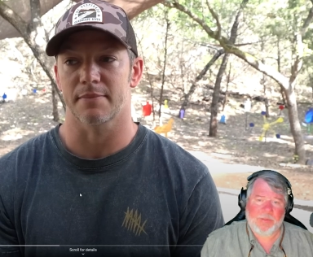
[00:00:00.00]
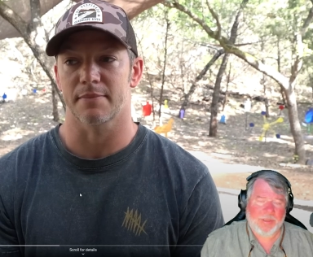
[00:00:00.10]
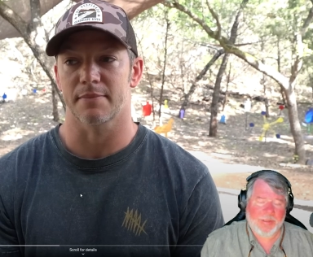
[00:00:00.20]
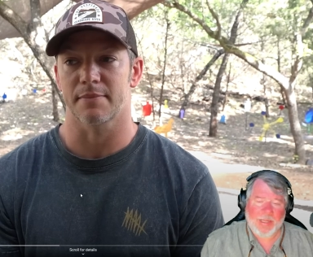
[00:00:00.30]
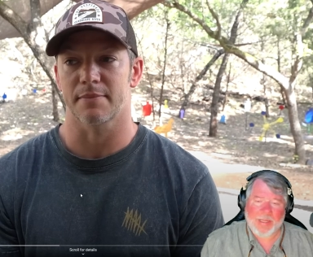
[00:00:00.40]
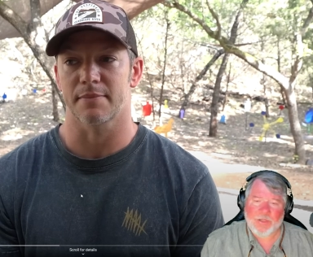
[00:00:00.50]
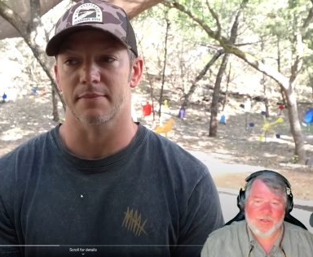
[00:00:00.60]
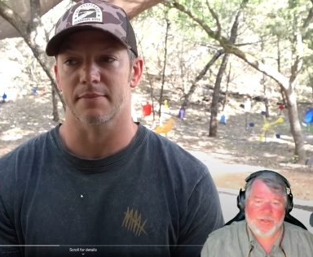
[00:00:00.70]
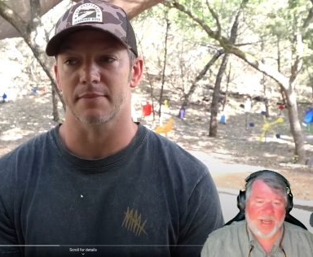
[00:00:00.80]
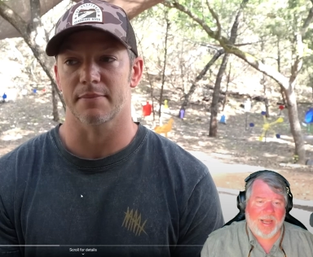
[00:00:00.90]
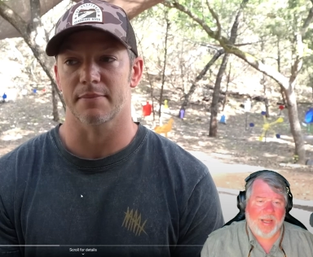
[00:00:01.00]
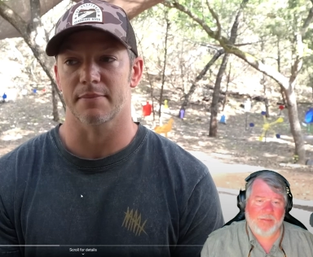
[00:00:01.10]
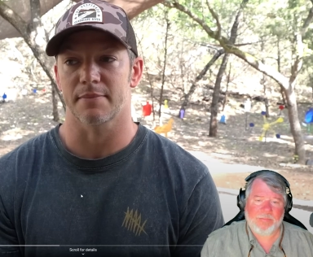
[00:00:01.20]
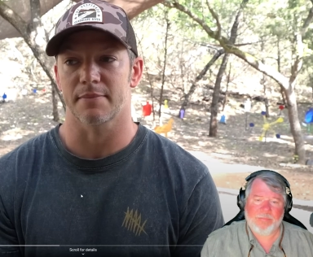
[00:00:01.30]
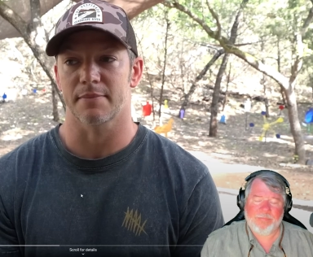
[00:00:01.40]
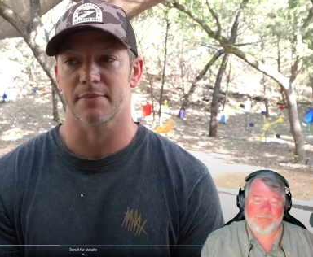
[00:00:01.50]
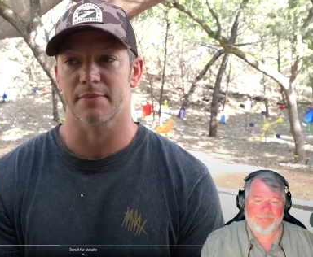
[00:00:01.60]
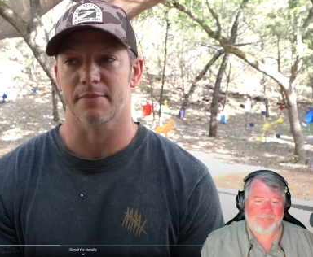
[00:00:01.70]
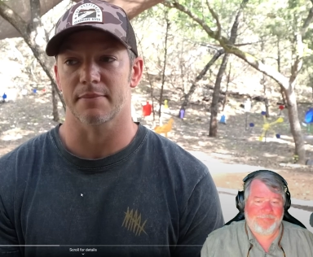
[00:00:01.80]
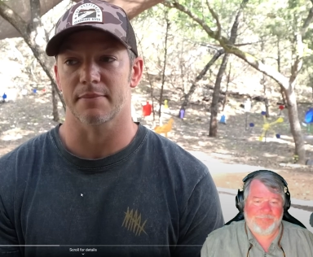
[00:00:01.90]
Speaker 1: He, he just got,
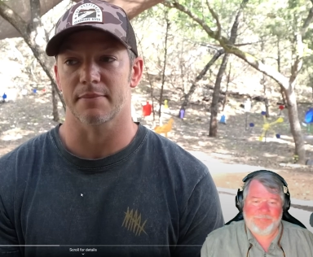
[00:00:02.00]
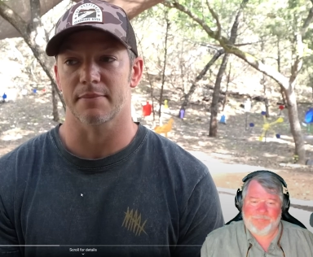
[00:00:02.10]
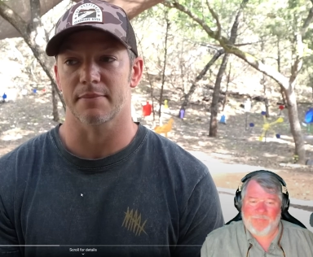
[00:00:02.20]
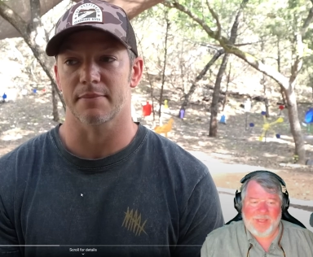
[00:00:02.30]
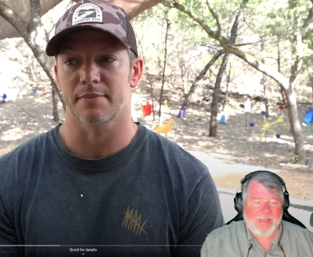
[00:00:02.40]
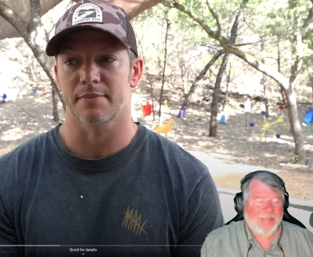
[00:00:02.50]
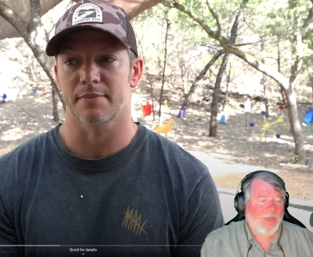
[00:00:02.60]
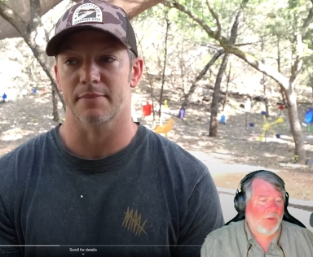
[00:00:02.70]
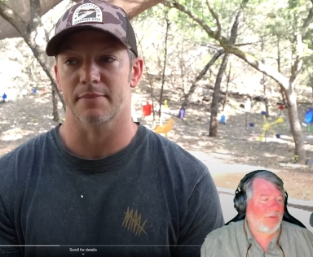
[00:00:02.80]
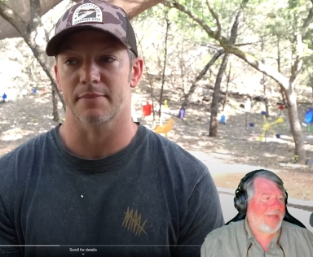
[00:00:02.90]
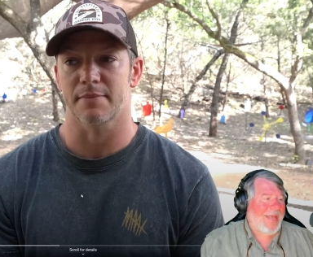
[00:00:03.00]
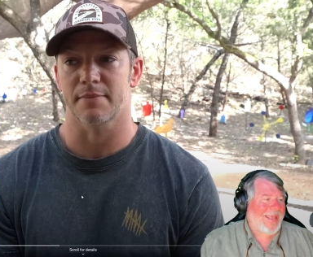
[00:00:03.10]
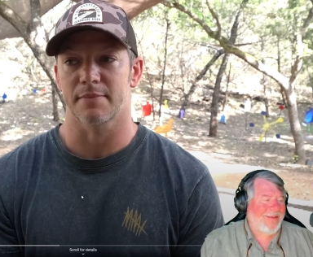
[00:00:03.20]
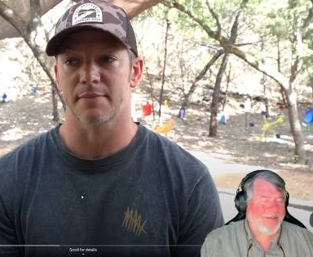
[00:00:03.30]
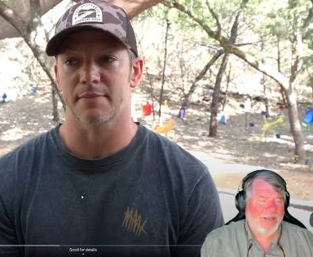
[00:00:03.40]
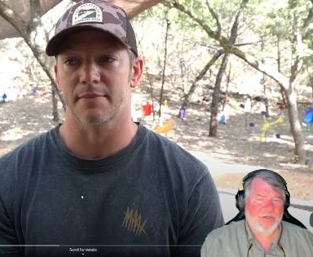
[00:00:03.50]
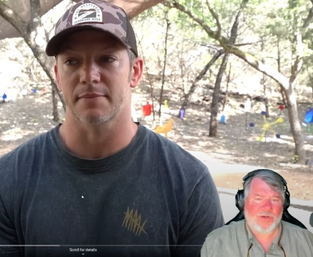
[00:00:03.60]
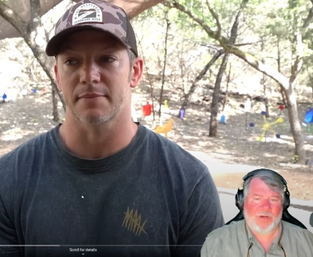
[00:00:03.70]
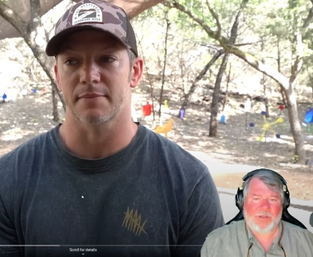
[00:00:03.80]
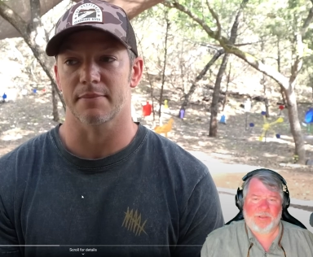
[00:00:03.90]
he sold a dang t
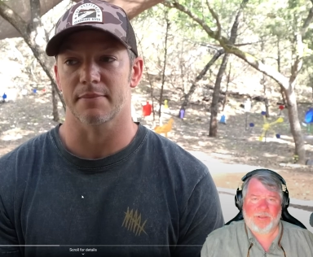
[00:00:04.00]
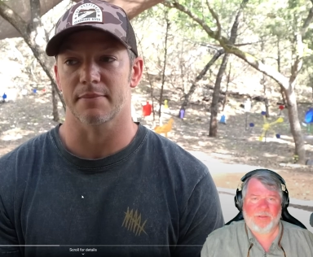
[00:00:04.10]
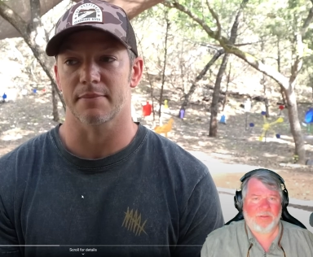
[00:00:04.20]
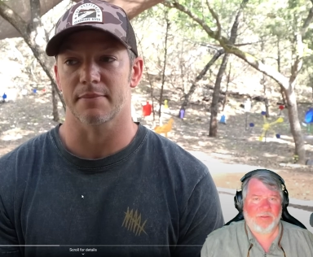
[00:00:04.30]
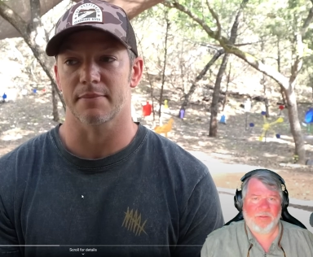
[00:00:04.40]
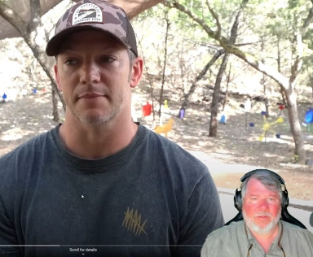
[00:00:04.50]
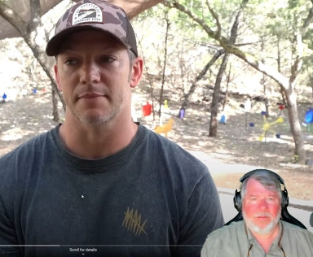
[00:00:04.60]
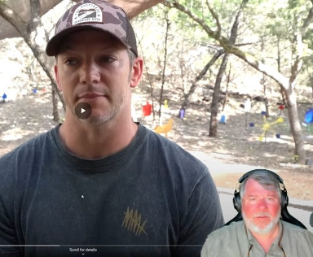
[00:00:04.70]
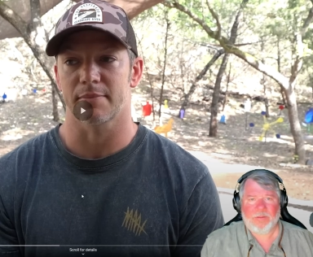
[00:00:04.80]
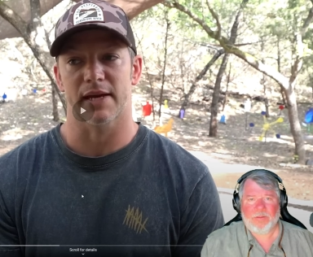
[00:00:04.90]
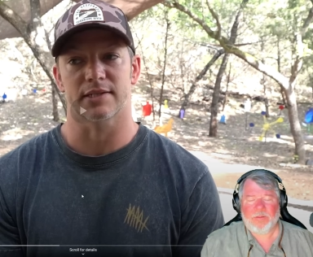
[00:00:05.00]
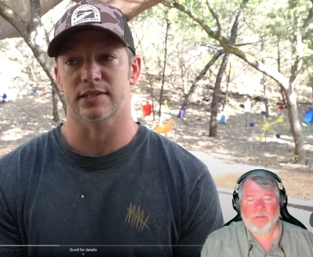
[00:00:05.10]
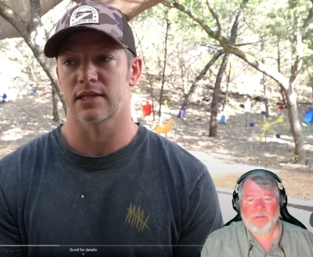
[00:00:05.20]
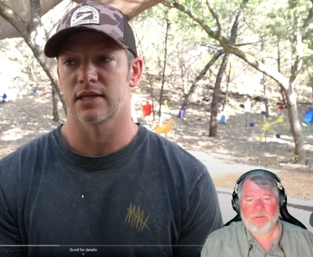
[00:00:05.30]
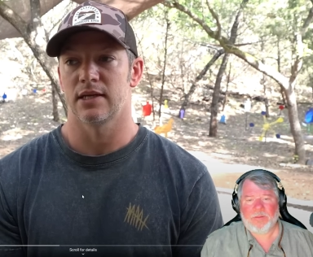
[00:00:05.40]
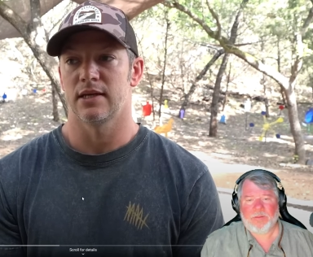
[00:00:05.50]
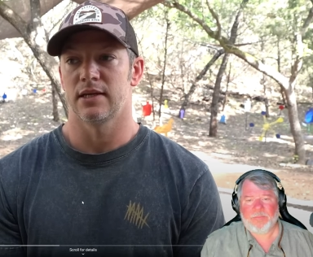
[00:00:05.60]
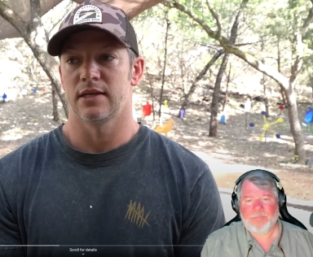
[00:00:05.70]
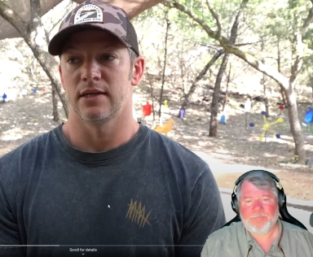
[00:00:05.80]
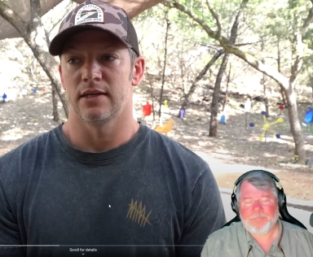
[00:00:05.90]
shirt.
Speaker 2: Imagine.
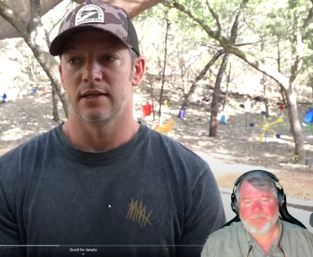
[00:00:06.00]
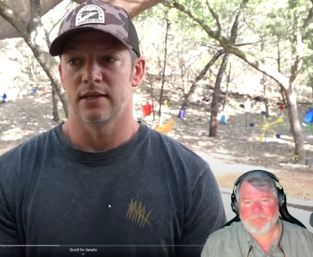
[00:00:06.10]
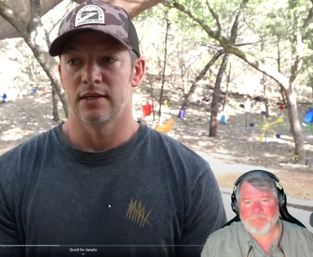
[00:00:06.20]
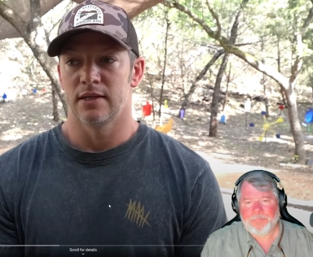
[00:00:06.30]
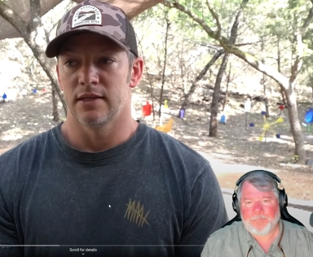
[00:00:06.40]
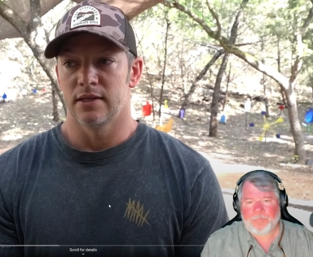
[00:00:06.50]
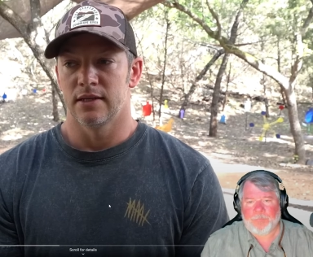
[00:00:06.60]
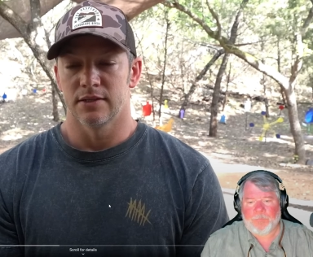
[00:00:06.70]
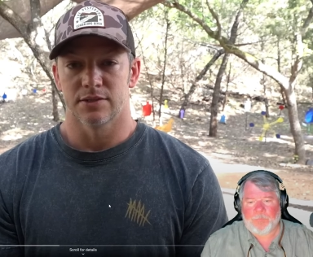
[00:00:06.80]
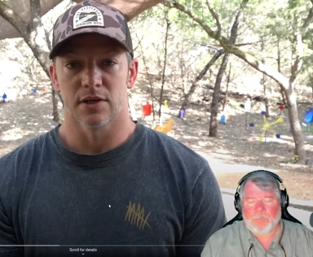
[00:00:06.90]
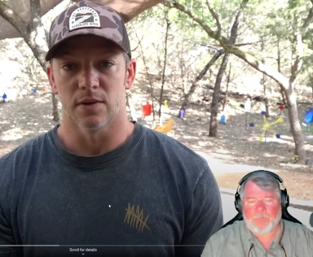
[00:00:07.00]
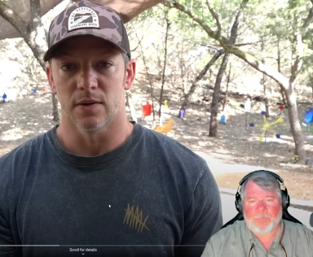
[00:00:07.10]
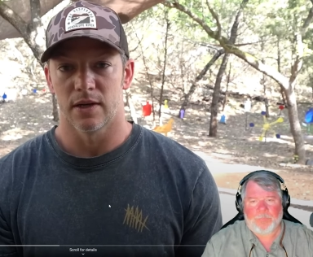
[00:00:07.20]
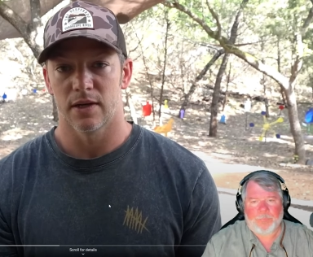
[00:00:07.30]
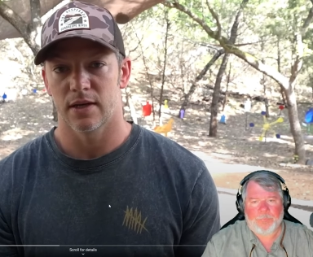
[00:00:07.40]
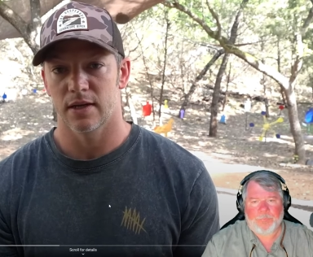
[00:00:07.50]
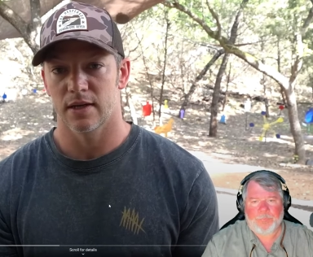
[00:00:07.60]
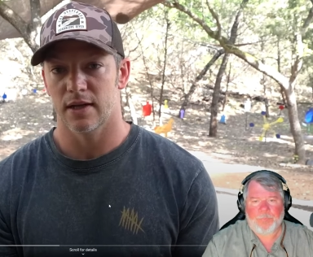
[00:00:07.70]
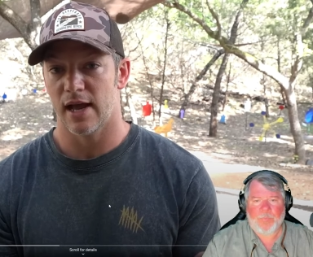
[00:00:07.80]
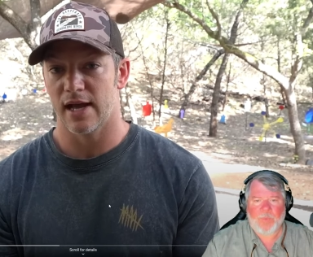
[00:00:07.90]
So,
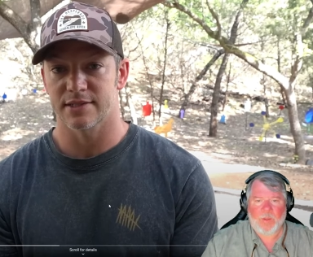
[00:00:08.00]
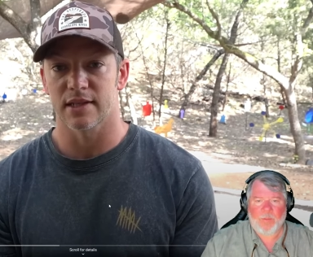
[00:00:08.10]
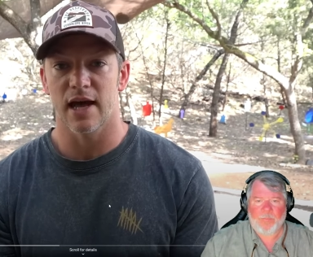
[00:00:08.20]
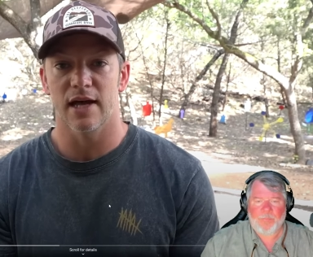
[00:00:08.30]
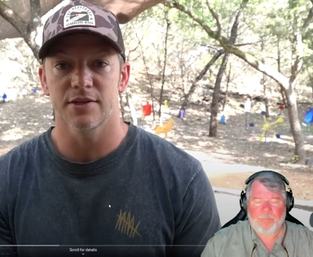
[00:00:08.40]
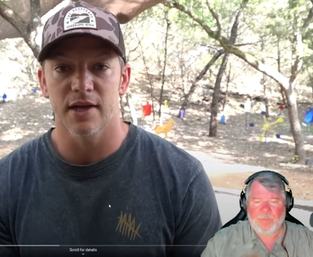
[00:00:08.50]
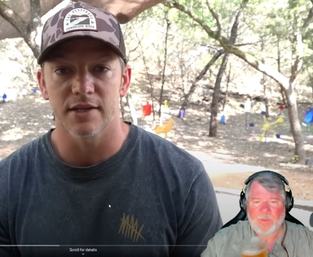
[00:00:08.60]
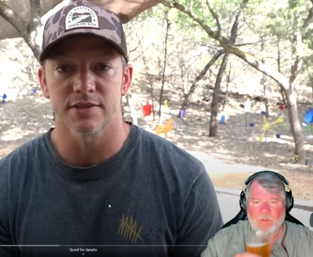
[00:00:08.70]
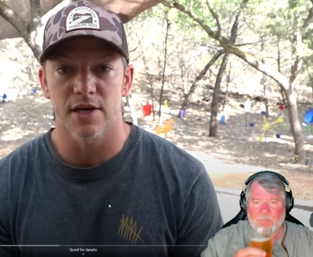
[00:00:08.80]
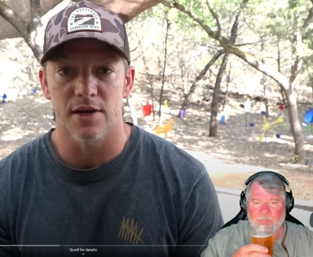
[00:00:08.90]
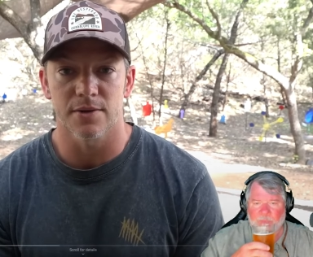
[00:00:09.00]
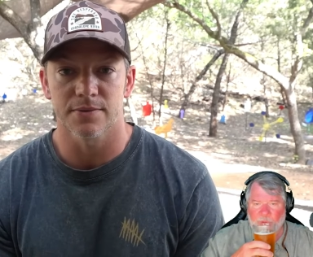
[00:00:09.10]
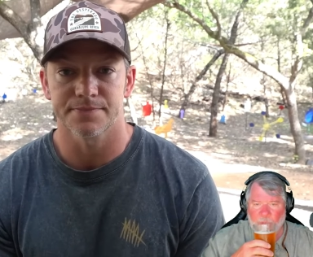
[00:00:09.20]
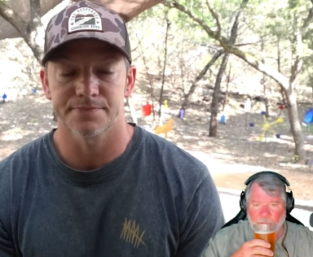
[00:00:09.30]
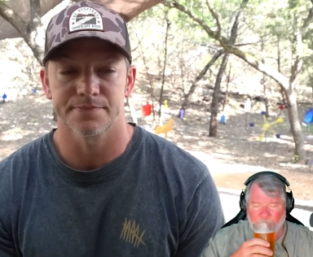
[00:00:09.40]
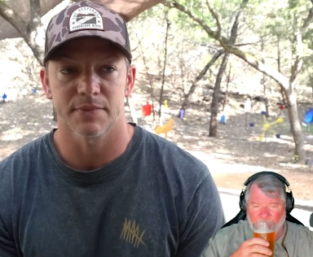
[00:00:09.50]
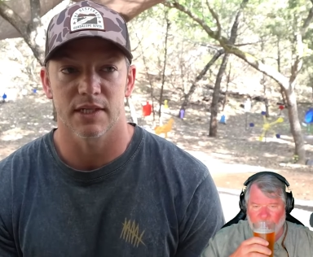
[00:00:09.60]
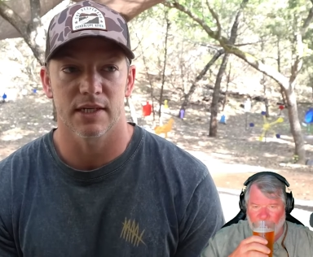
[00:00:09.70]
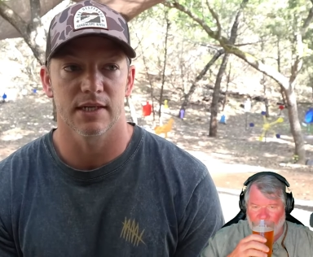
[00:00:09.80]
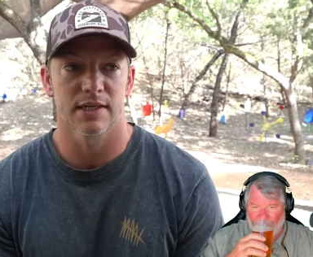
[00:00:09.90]
as a lot of you guys know,
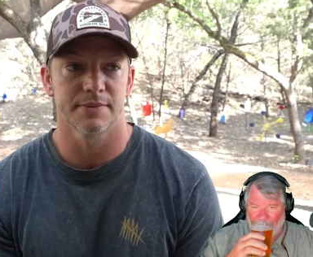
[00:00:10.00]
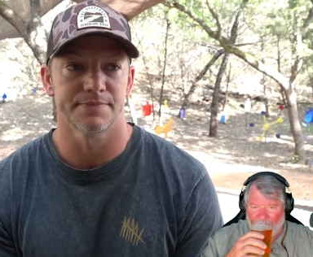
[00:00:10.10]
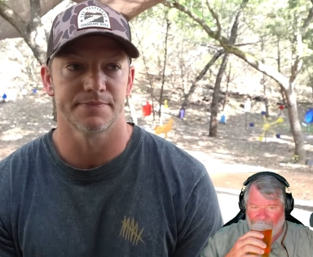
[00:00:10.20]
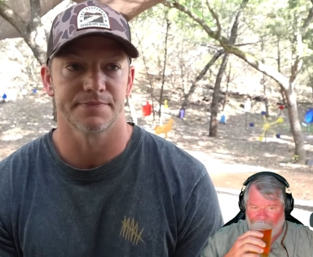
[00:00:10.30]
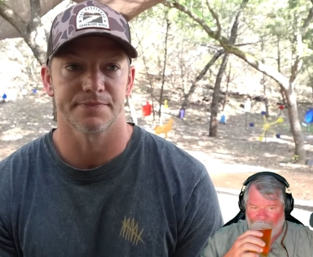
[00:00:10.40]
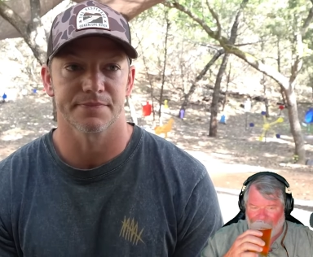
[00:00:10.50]
um,